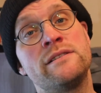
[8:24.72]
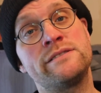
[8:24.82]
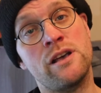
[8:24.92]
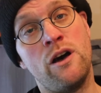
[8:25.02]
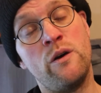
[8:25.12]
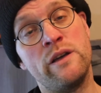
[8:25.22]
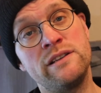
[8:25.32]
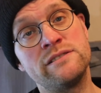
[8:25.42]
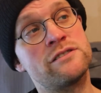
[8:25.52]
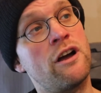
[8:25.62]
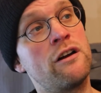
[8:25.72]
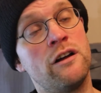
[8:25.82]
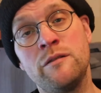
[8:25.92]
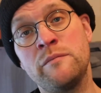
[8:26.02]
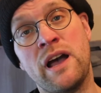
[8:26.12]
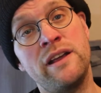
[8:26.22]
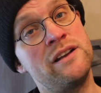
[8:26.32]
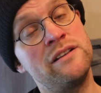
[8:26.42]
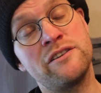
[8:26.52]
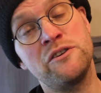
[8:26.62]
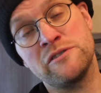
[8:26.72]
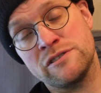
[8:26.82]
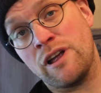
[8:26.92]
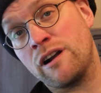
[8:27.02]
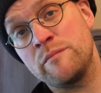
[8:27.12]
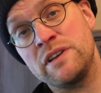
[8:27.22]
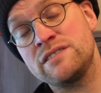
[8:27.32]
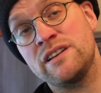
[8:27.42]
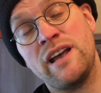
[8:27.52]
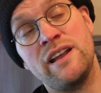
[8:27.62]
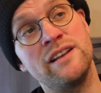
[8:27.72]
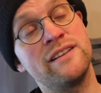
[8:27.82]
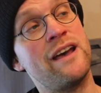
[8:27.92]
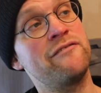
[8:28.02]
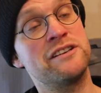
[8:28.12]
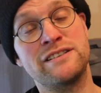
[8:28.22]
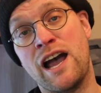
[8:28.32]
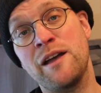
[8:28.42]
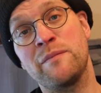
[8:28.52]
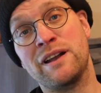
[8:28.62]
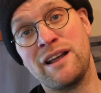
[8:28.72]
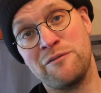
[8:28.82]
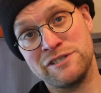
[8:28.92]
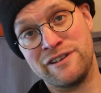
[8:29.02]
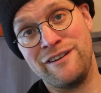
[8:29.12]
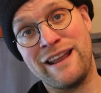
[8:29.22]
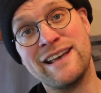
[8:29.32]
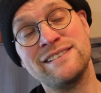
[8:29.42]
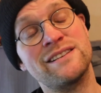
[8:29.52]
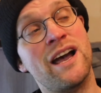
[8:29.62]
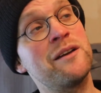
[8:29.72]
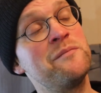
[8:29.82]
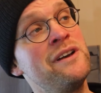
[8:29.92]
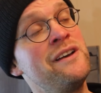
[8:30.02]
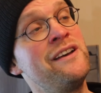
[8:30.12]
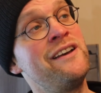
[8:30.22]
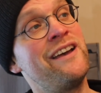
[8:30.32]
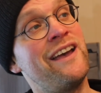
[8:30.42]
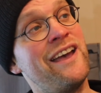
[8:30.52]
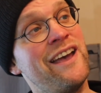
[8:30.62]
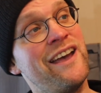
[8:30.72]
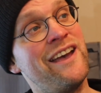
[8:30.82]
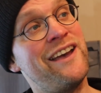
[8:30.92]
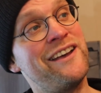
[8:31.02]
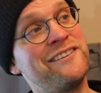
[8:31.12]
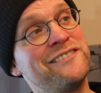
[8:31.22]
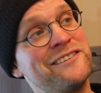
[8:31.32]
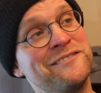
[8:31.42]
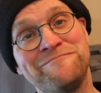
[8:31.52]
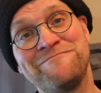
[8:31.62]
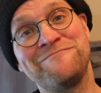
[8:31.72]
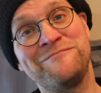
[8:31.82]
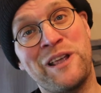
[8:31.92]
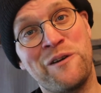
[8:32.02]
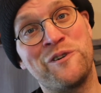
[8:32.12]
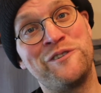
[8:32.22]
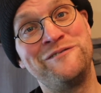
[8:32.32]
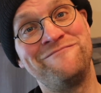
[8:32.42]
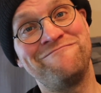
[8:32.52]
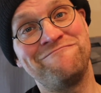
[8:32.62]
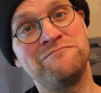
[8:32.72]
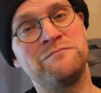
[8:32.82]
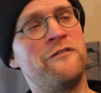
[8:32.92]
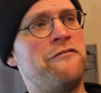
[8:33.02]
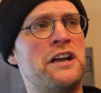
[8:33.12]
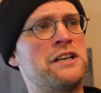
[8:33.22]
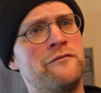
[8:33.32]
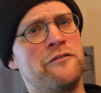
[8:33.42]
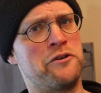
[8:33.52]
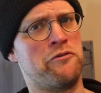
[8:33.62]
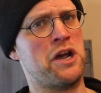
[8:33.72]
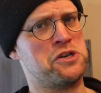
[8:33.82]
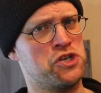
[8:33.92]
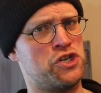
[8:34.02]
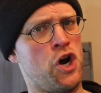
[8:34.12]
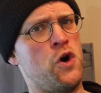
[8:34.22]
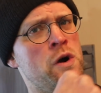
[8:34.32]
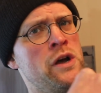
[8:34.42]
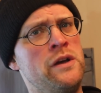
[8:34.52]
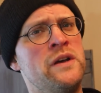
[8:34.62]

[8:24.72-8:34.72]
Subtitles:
So in Stockholm, I didn't go to Stockholm yesterday. I didn't have the time, but I was there last time. And they were fighting for the right to show